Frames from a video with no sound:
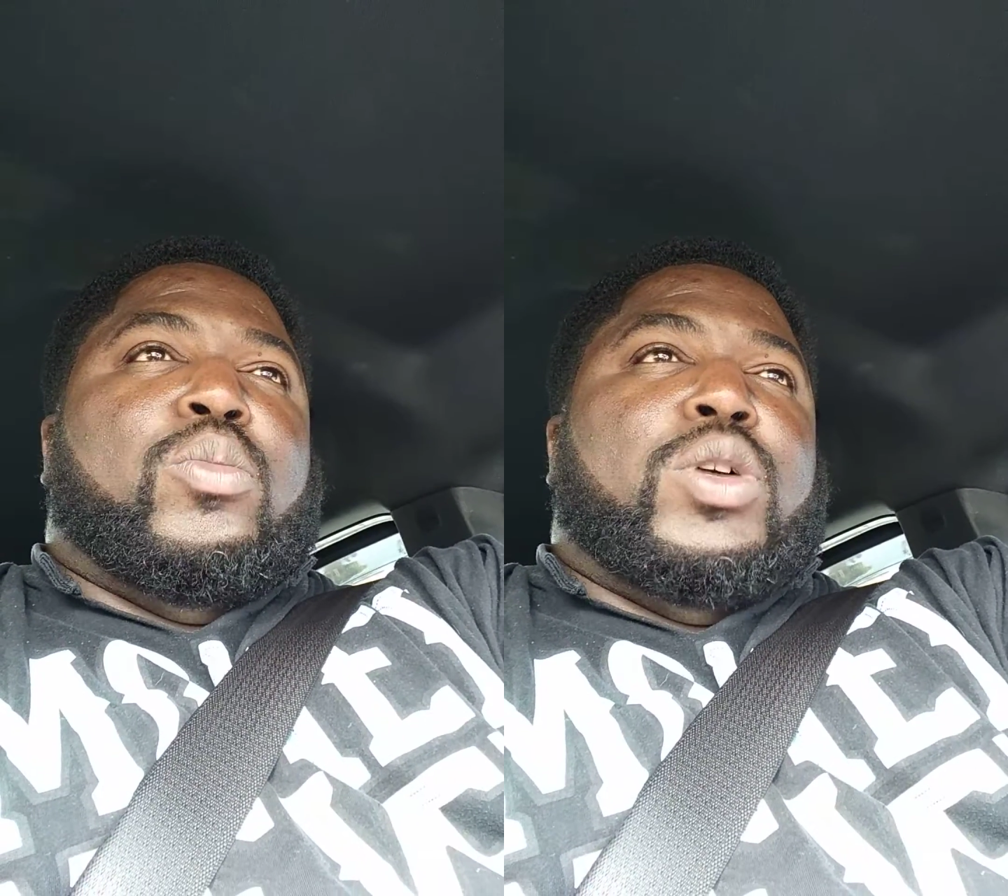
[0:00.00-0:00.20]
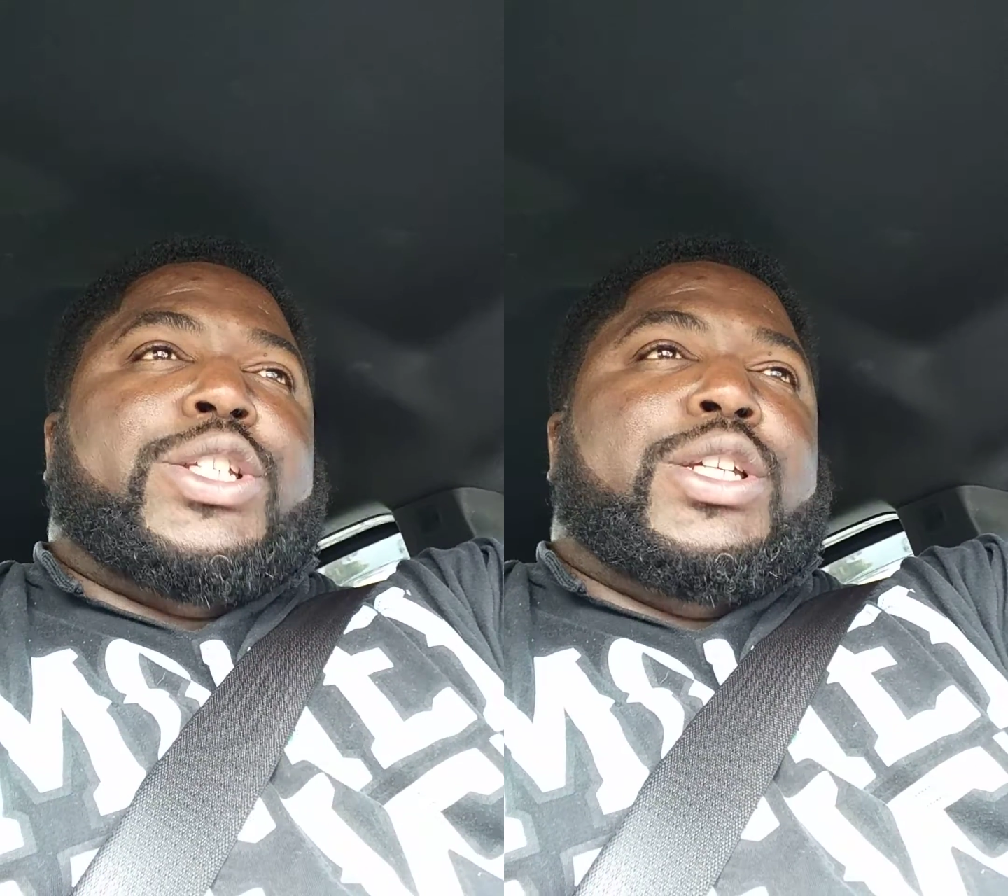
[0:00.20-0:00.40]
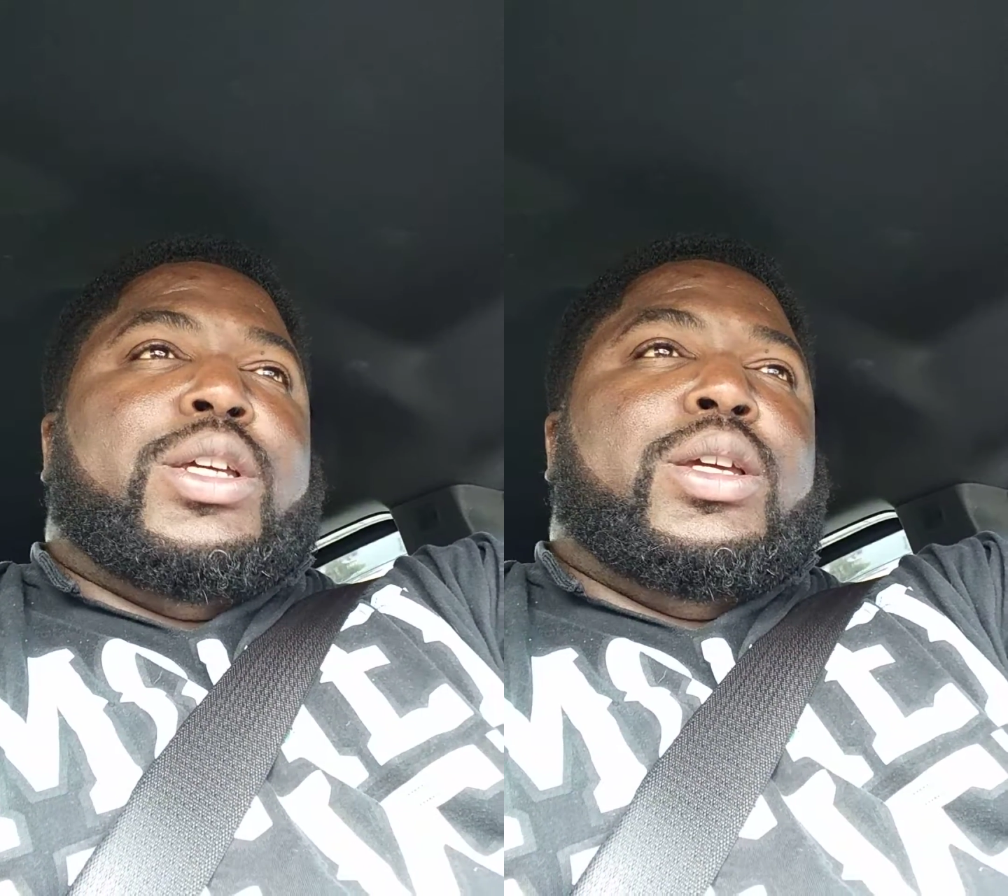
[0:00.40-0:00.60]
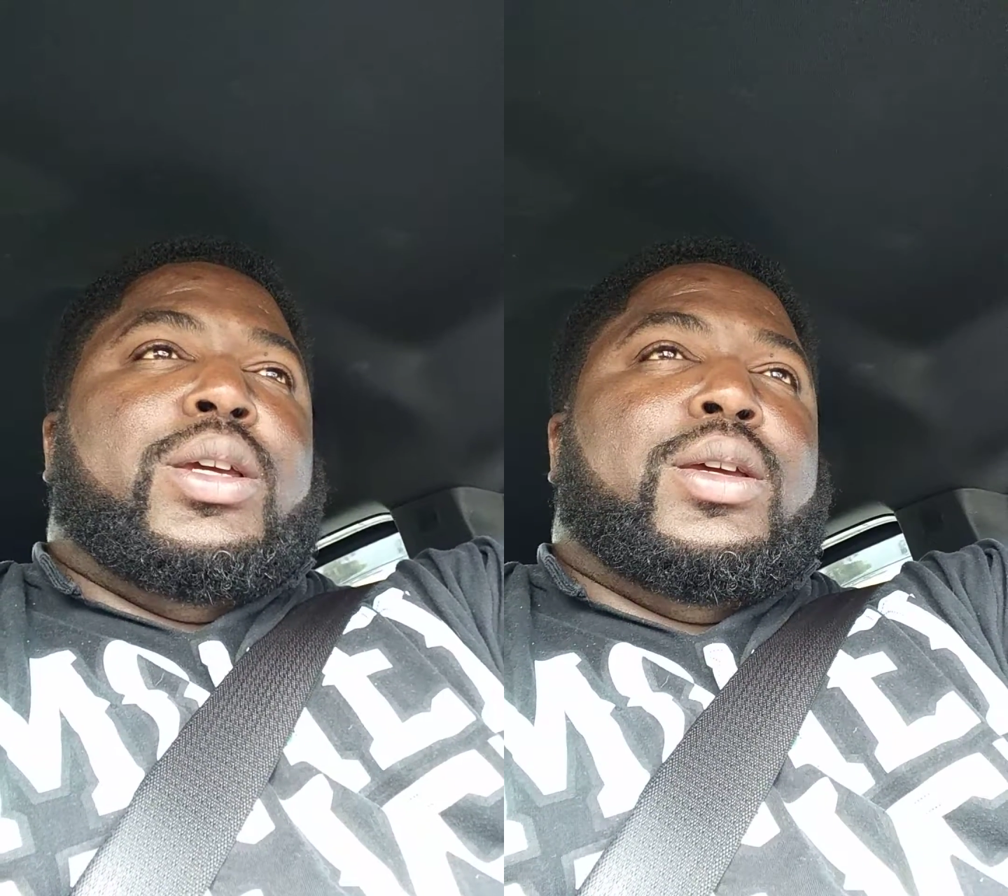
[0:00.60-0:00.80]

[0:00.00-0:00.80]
mushy